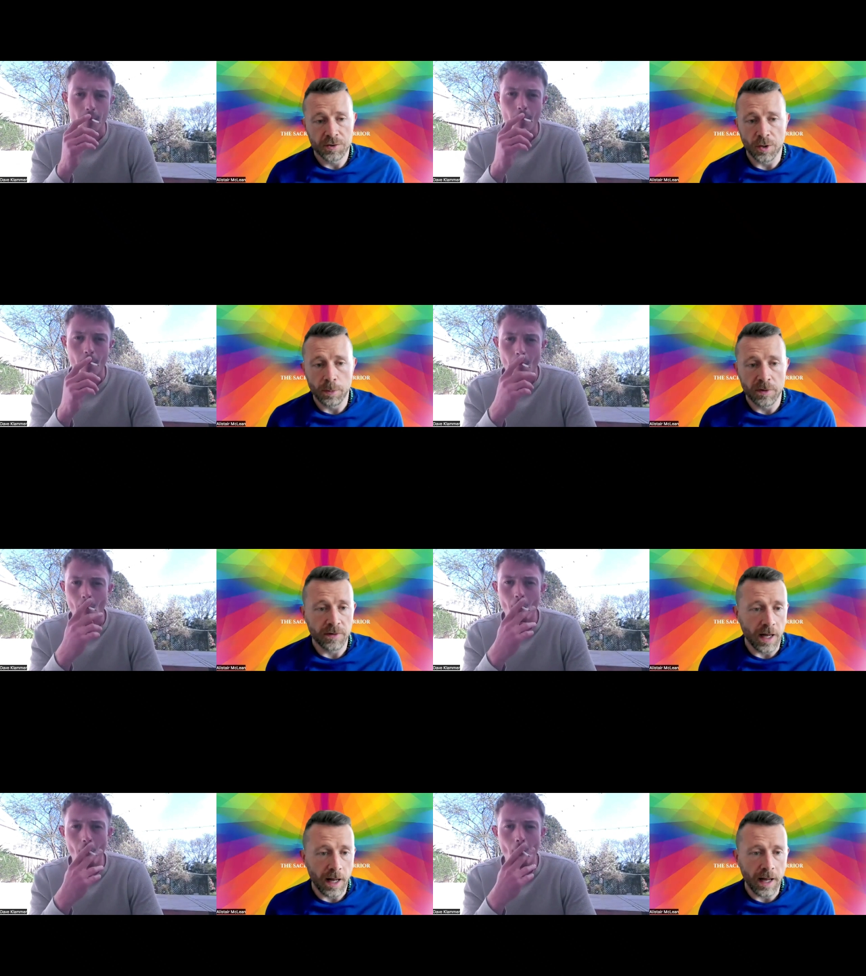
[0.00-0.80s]
Speaker 1: the drop of
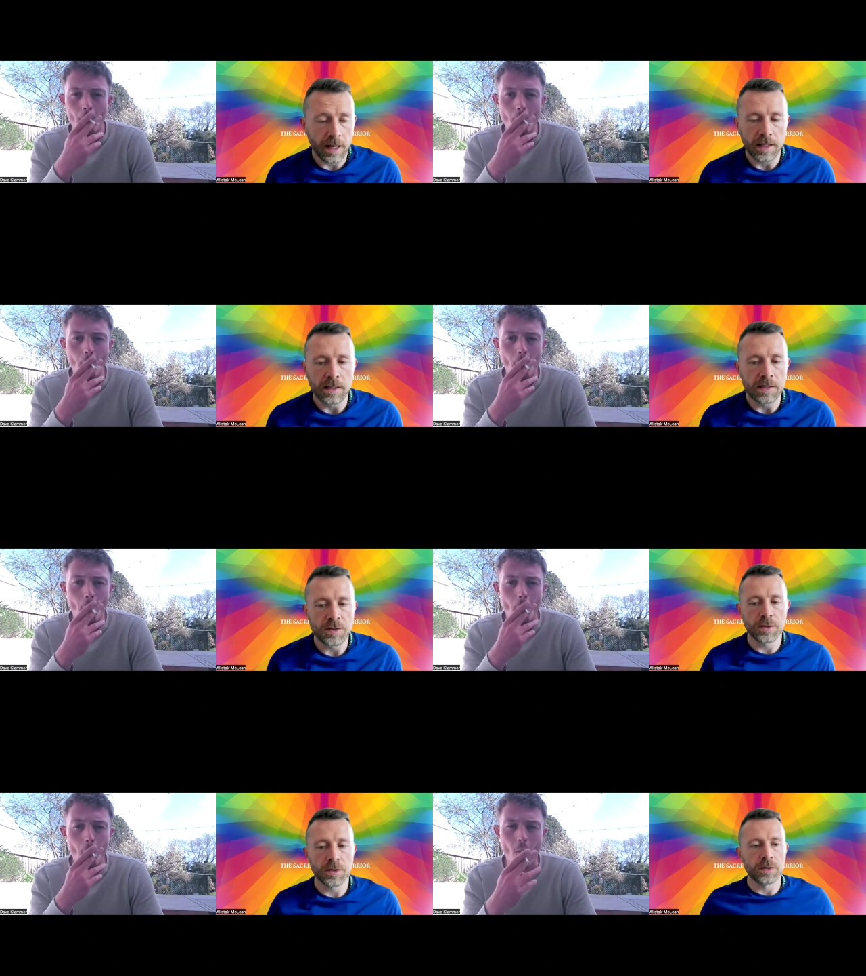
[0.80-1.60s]
a hat, is
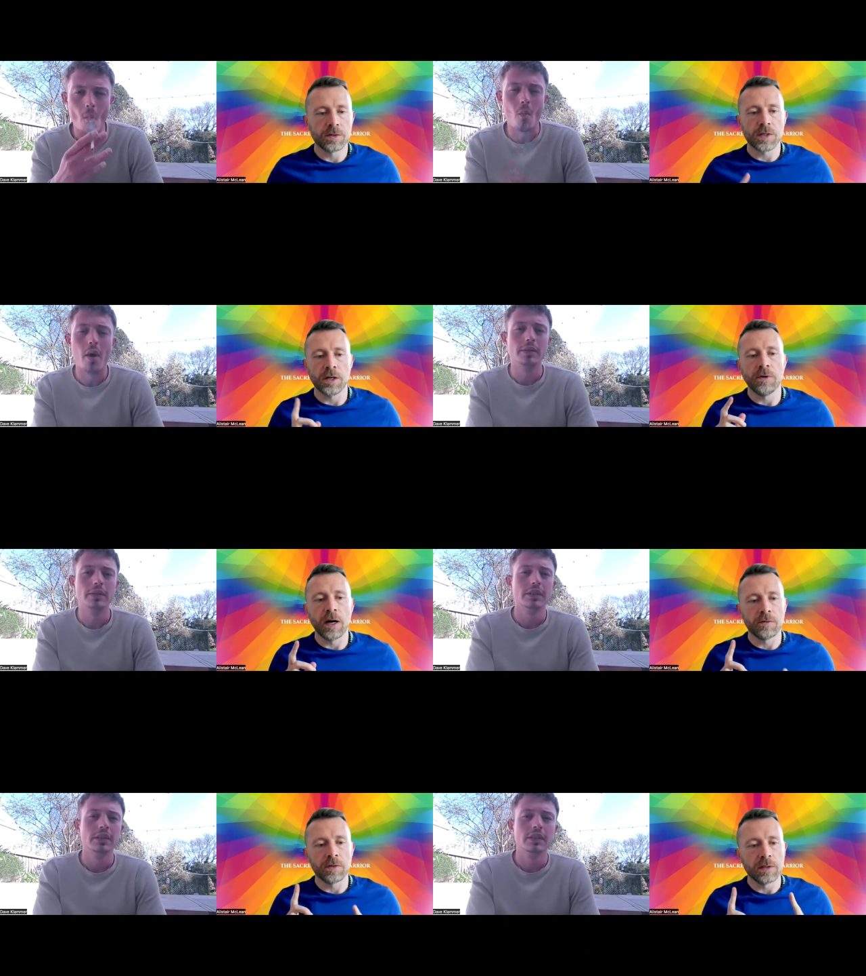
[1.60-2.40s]
you can turn
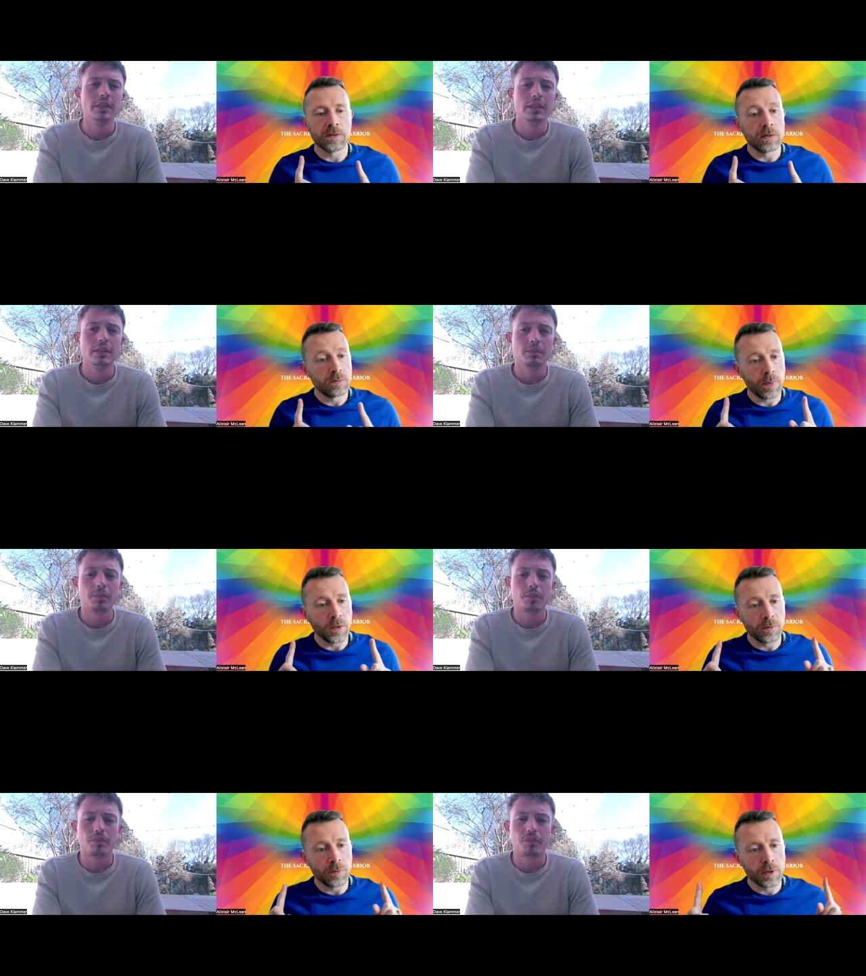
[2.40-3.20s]
around and
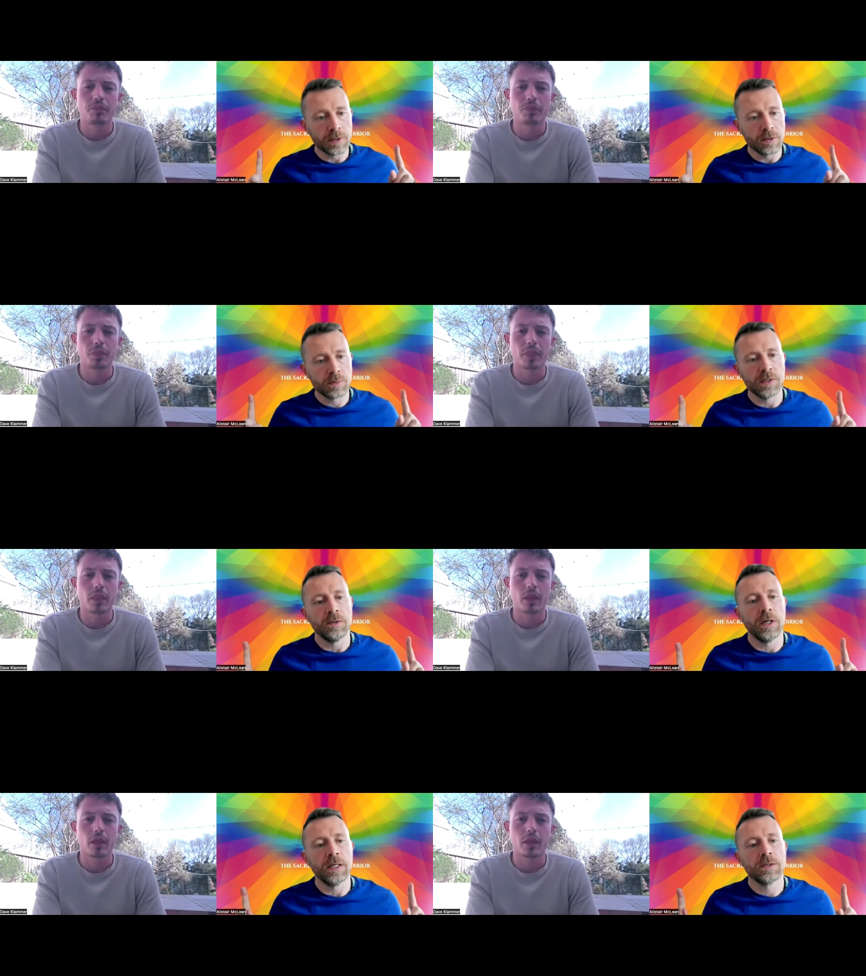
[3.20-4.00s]
both walk in the opposite
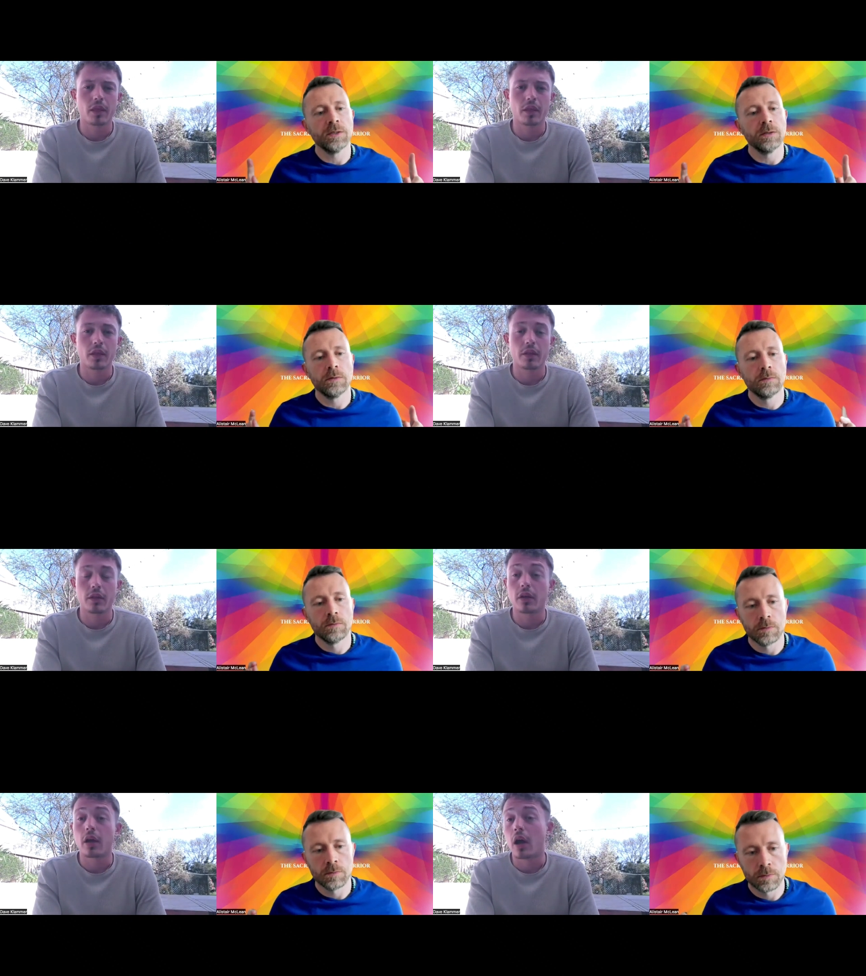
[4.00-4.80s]
direction.
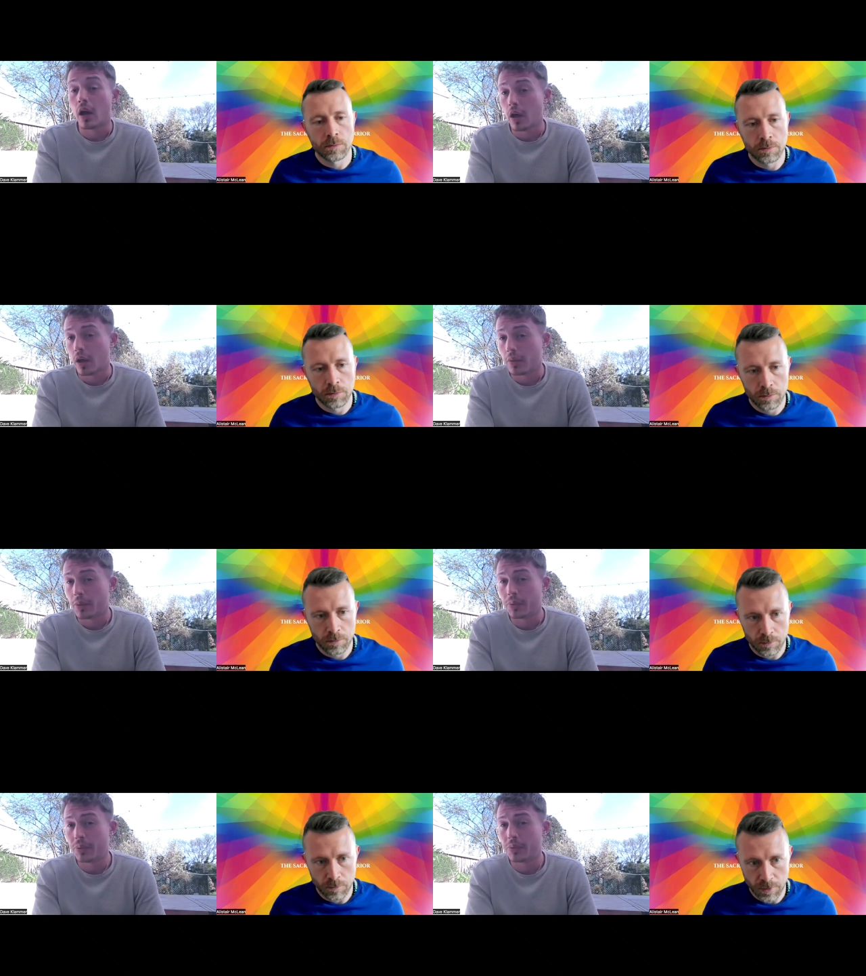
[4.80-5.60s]
Ah.
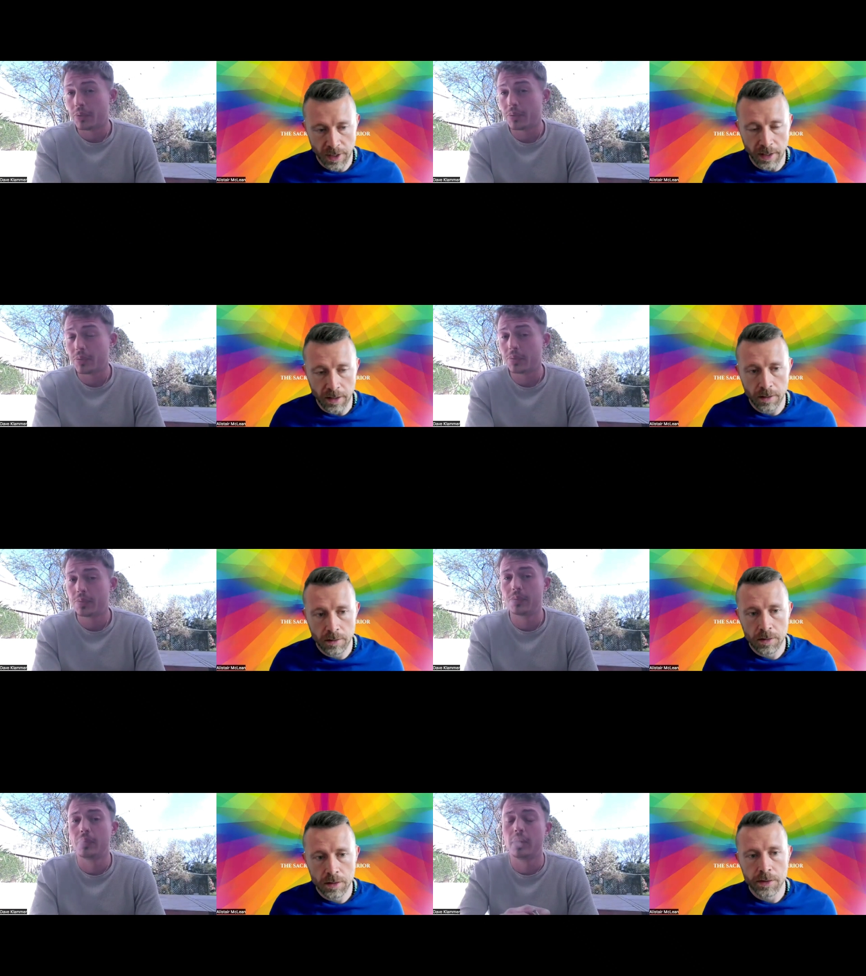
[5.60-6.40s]
Yeah.
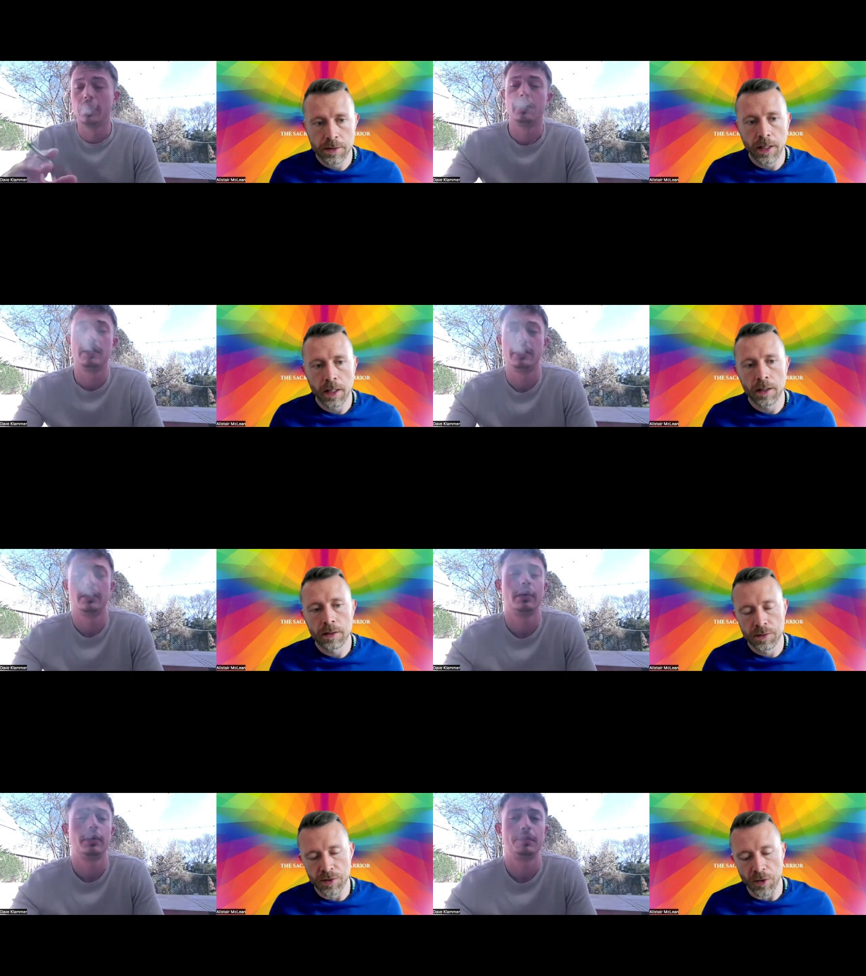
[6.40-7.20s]
Right.
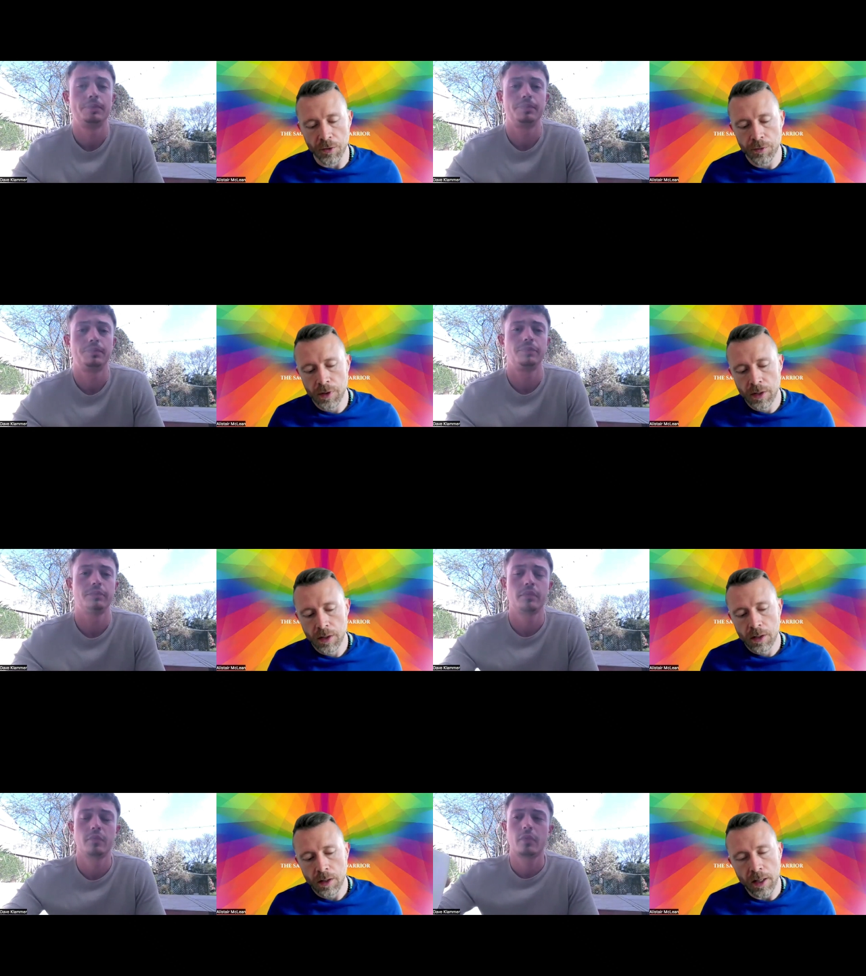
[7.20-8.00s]
So,
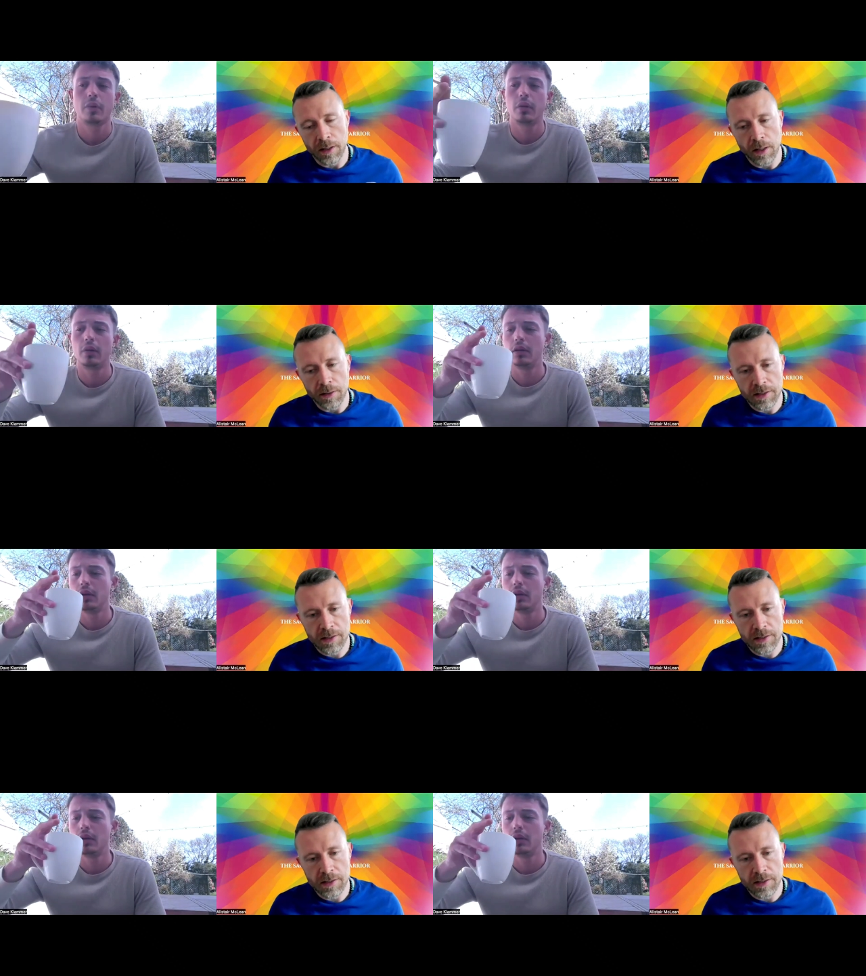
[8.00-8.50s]
and, and